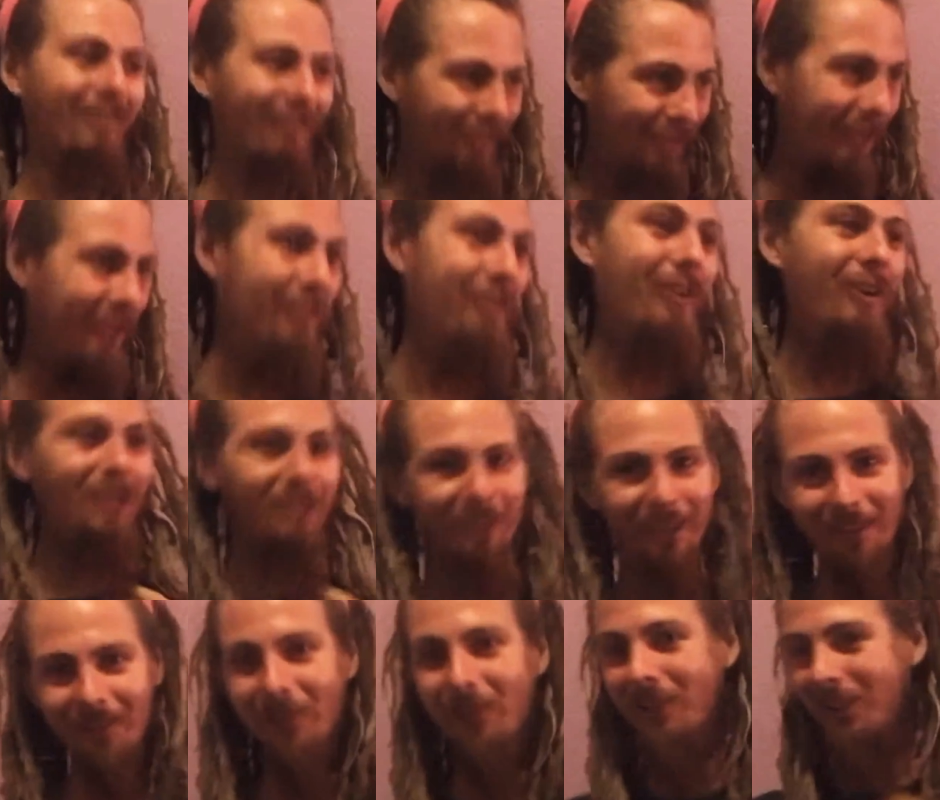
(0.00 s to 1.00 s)
We're
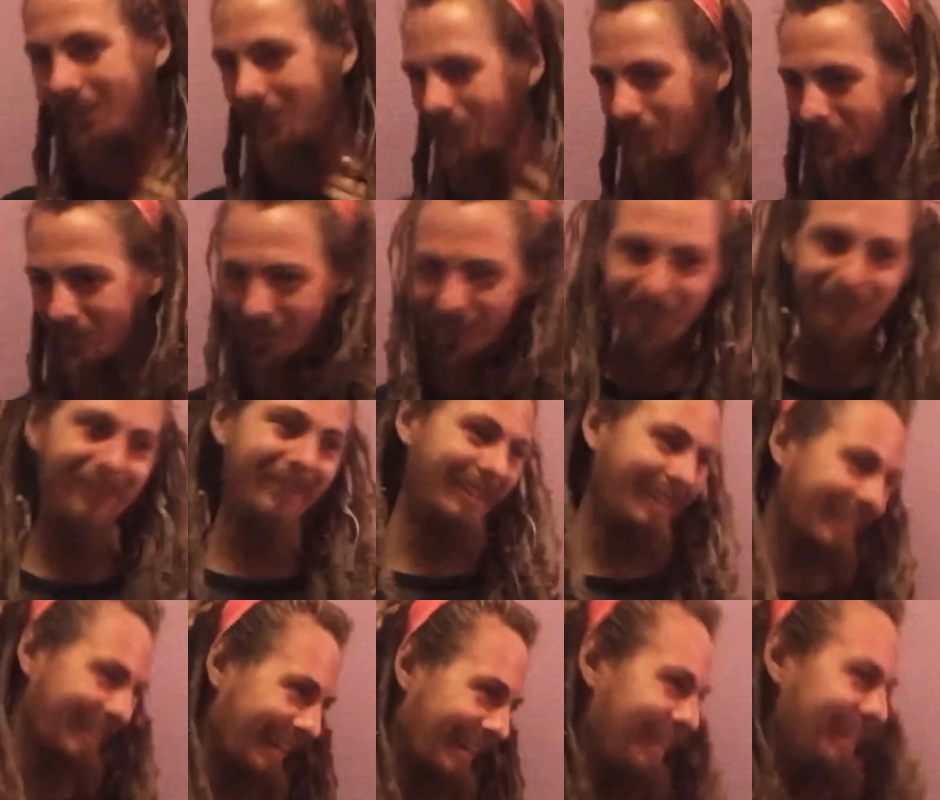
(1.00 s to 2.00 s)
evolving. Look at you go.
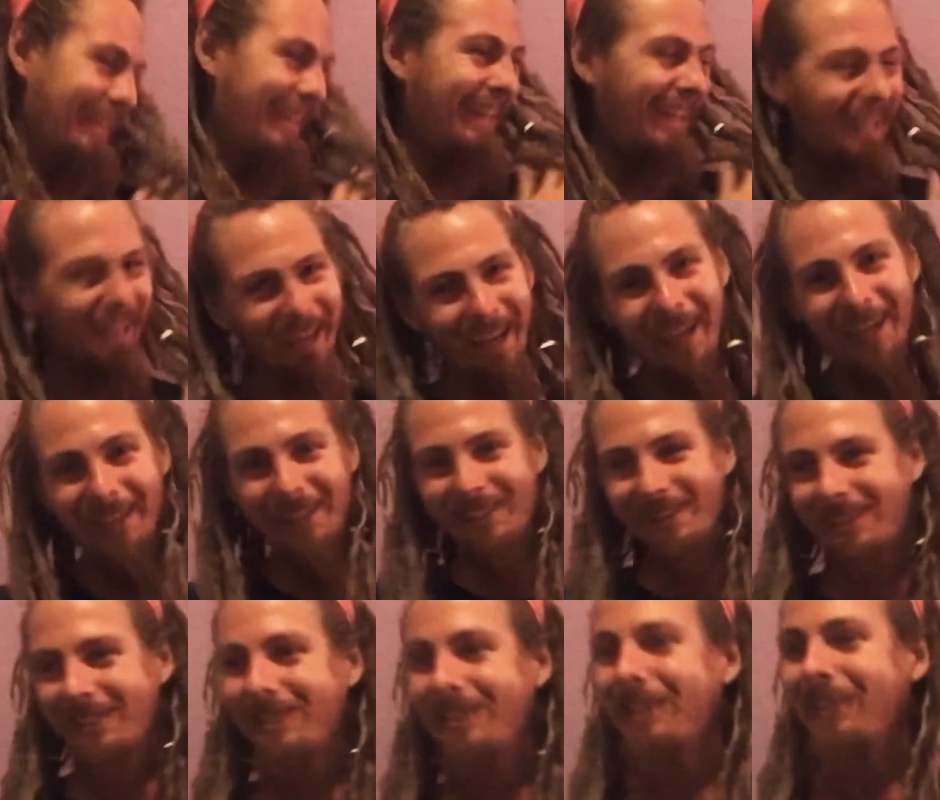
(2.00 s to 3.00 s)
Like,
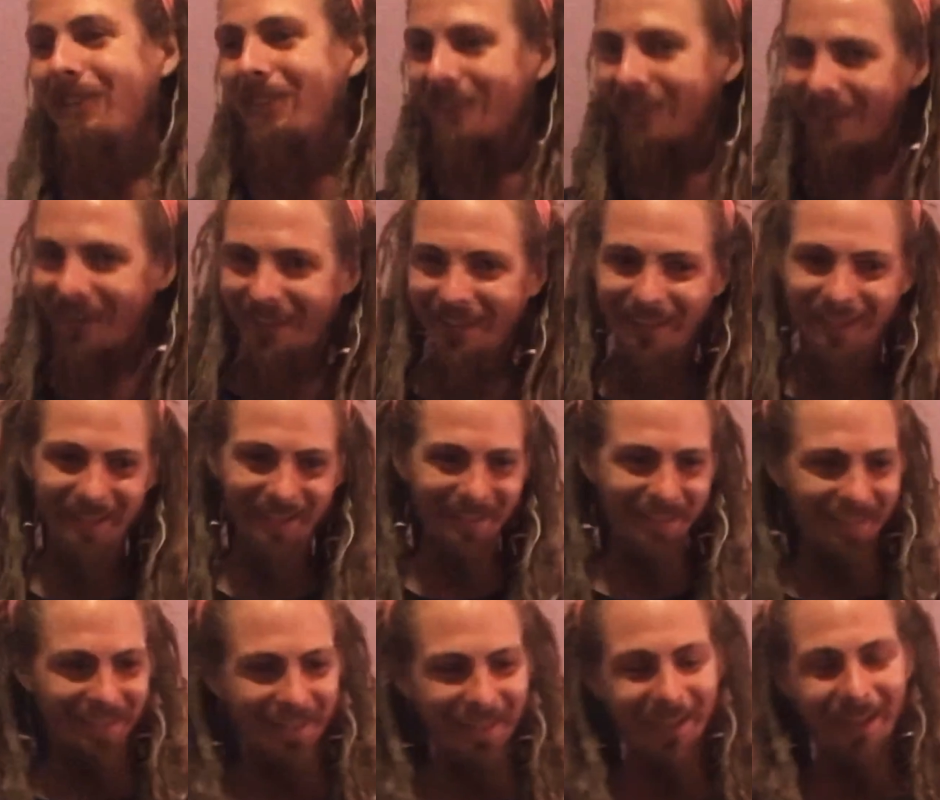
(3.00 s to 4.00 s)
this is so great.
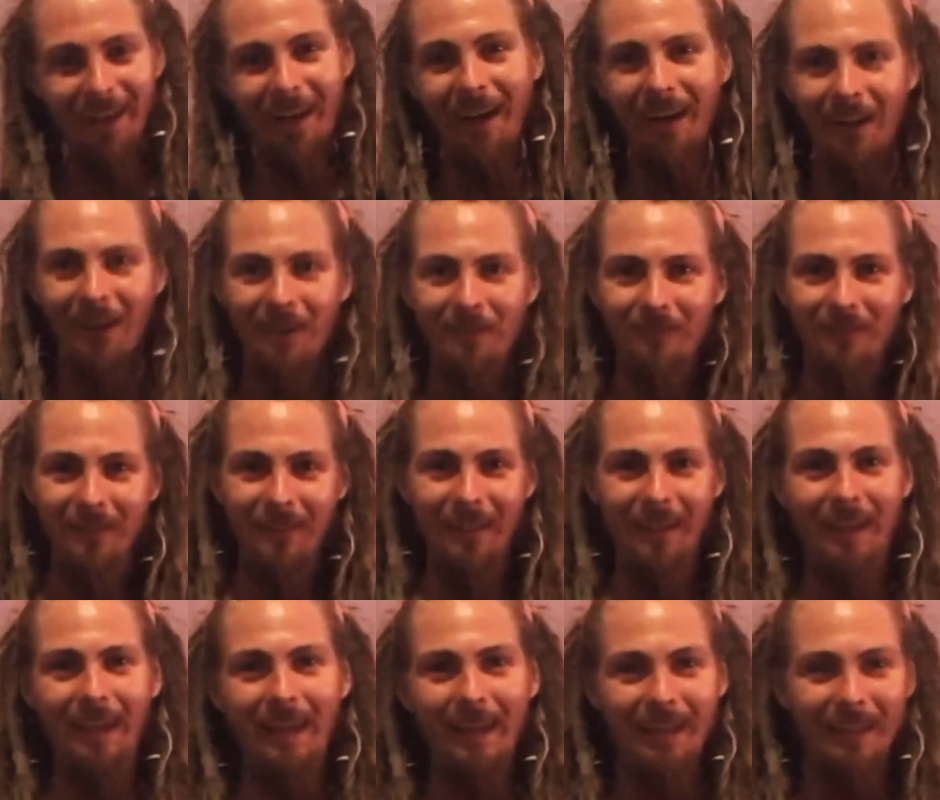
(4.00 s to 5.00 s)

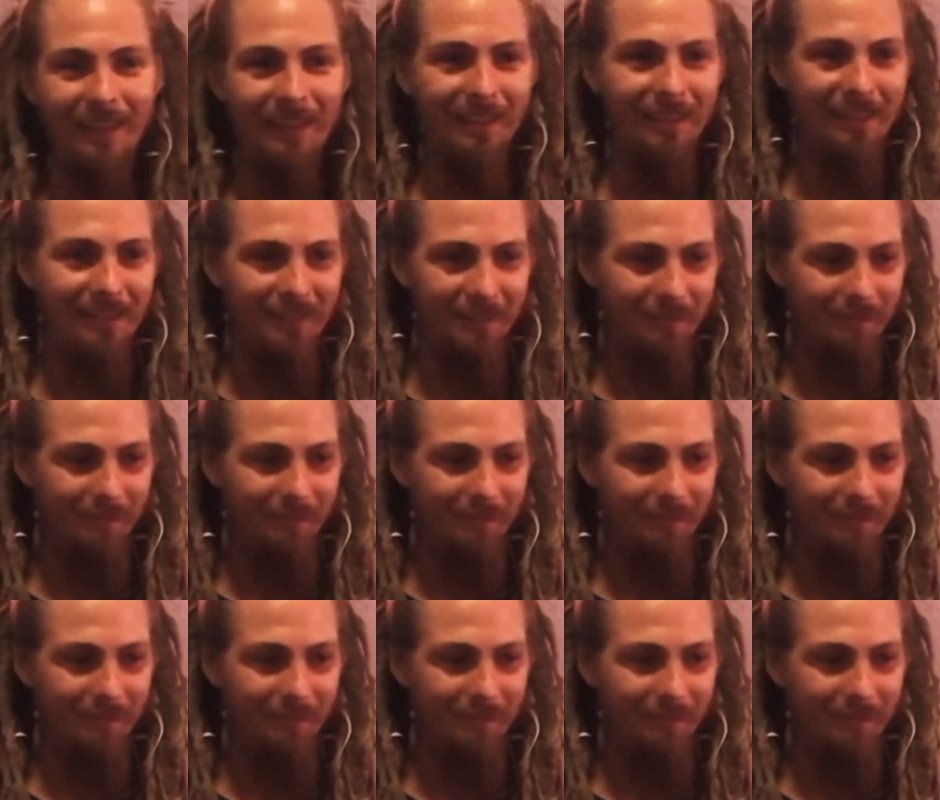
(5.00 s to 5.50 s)
And